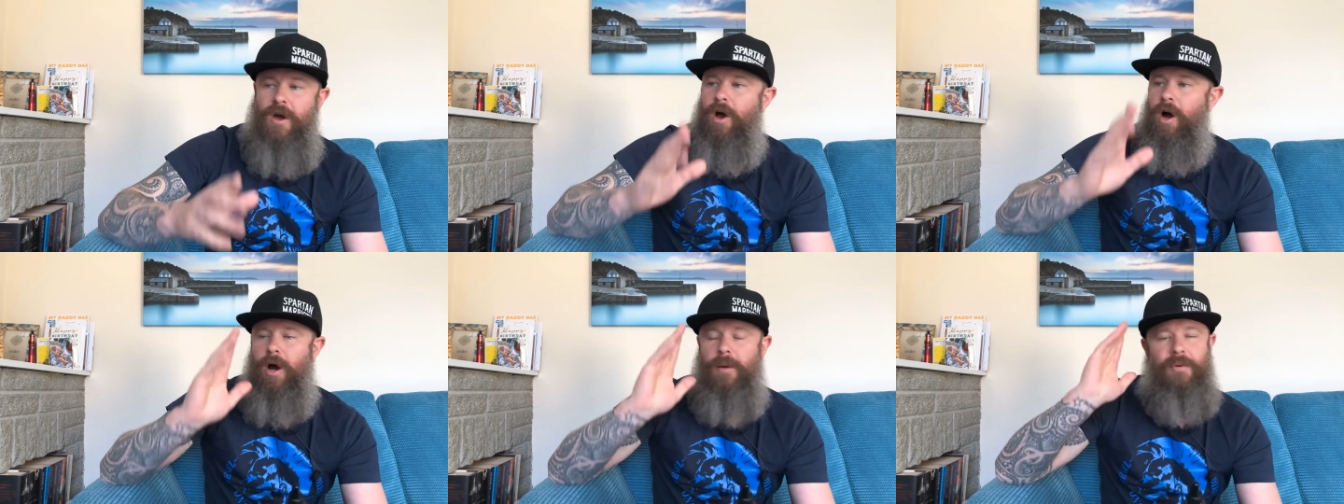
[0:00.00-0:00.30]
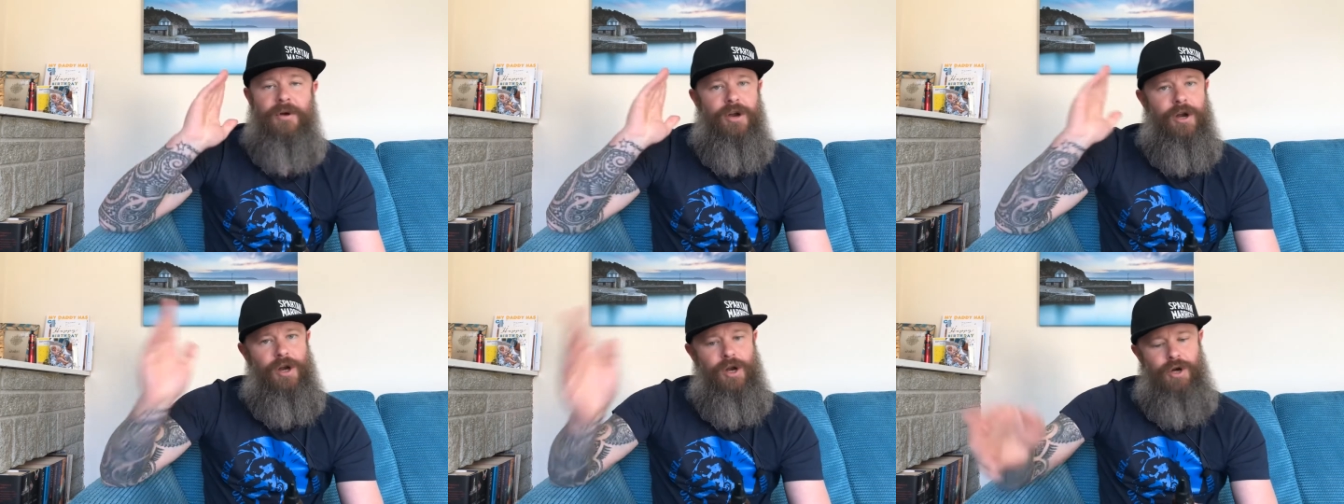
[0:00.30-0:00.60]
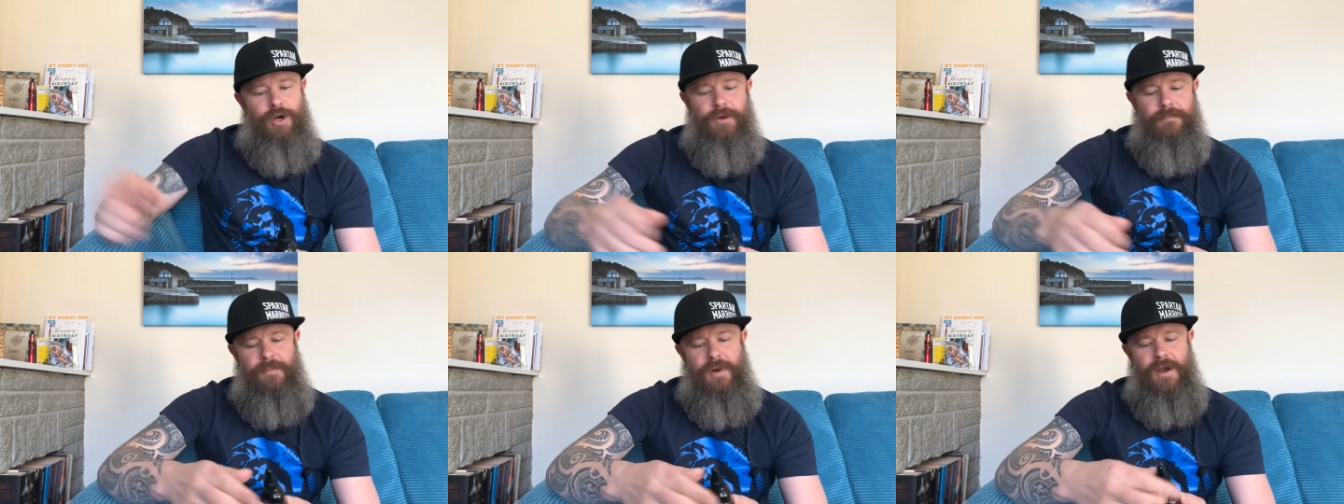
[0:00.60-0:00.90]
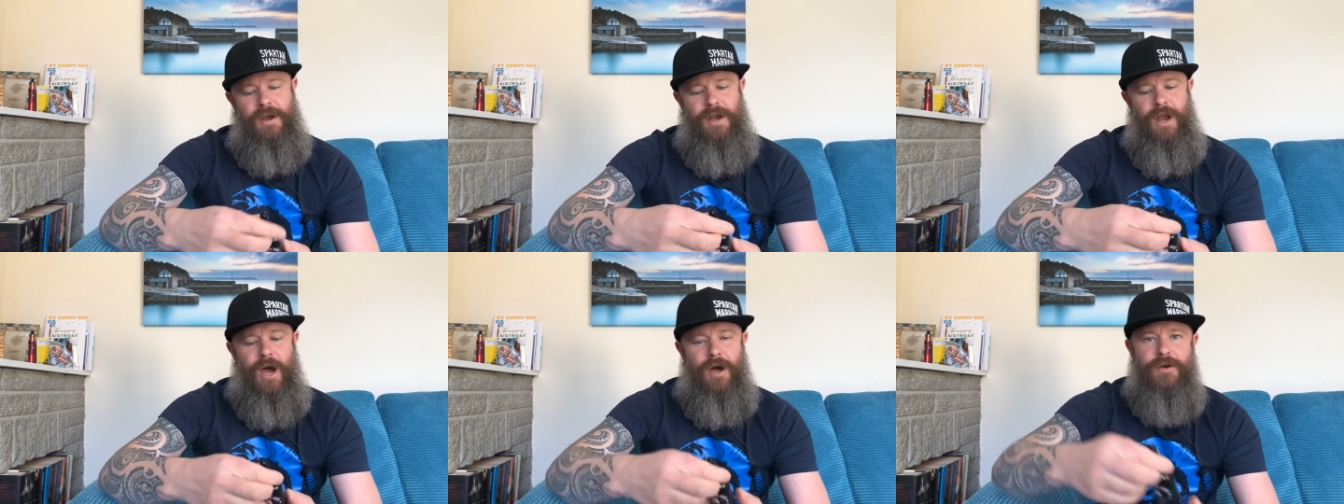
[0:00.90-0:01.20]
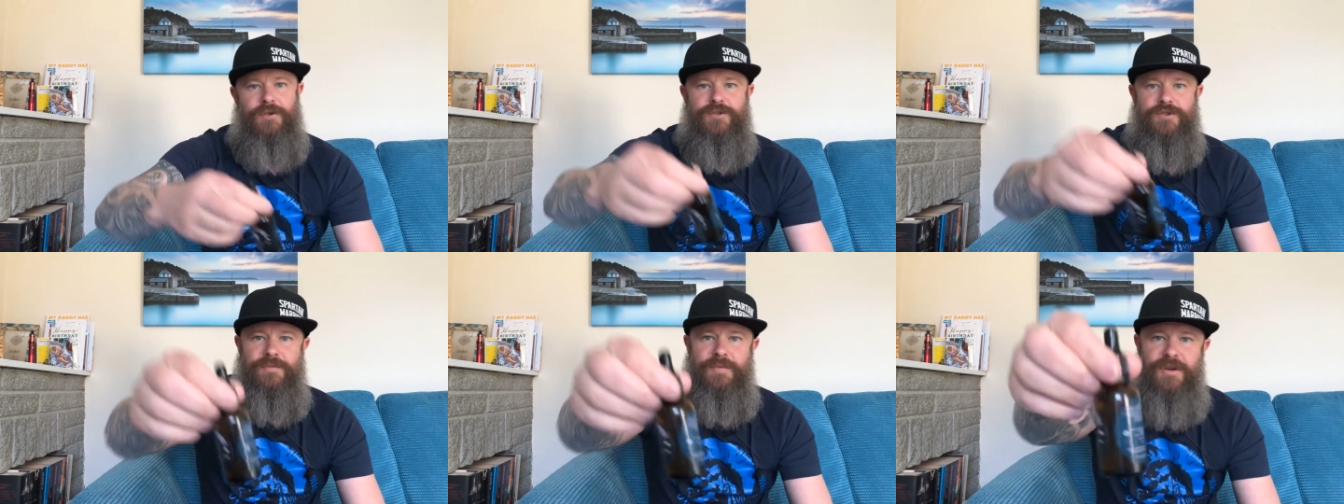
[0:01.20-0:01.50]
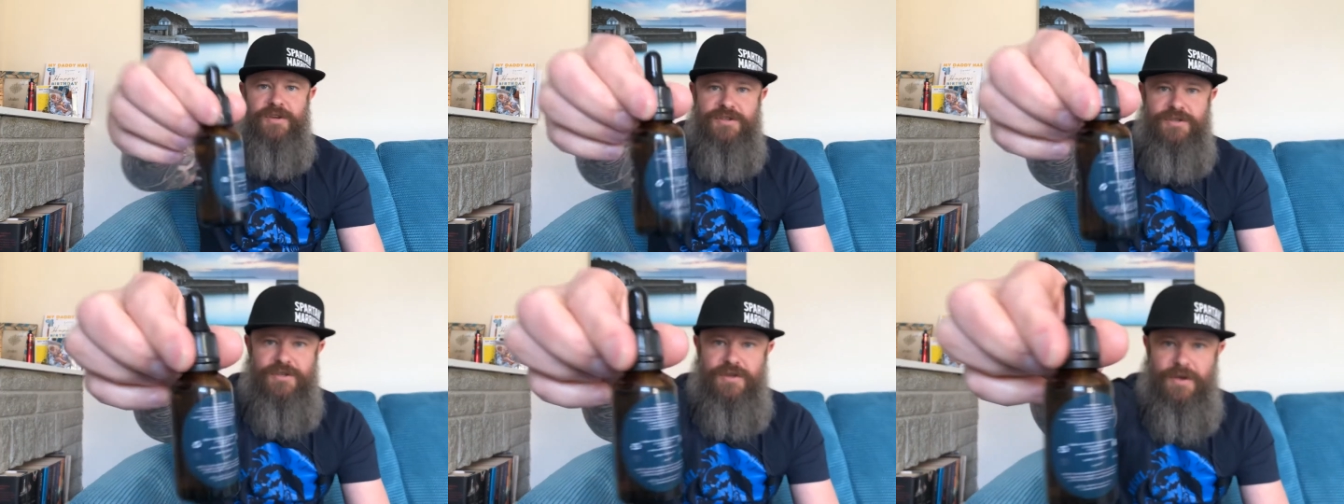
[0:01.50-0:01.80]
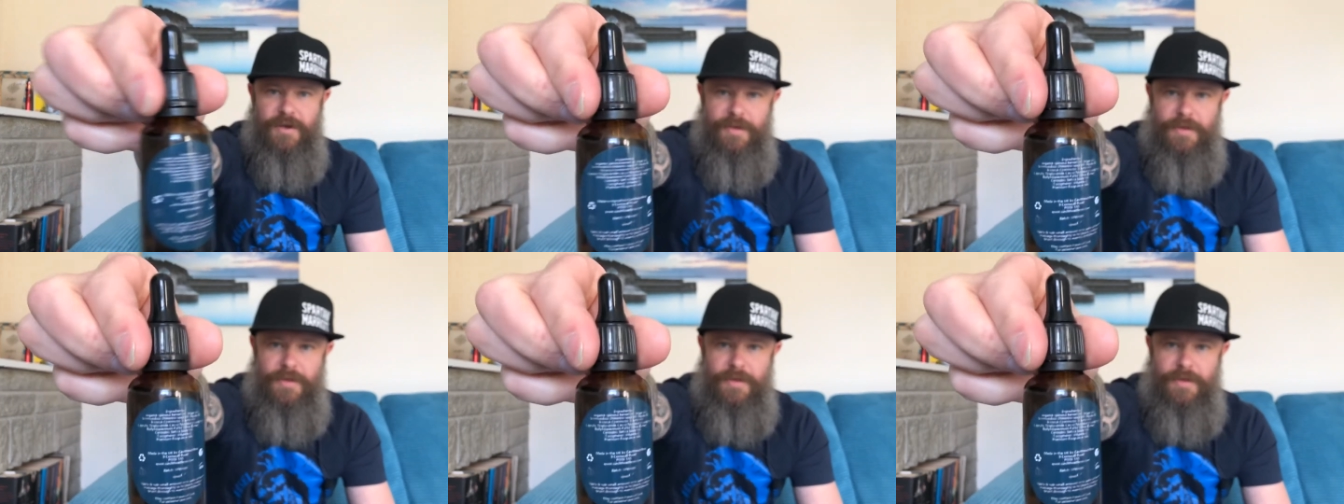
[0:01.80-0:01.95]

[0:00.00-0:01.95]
I'm going to look at my notes because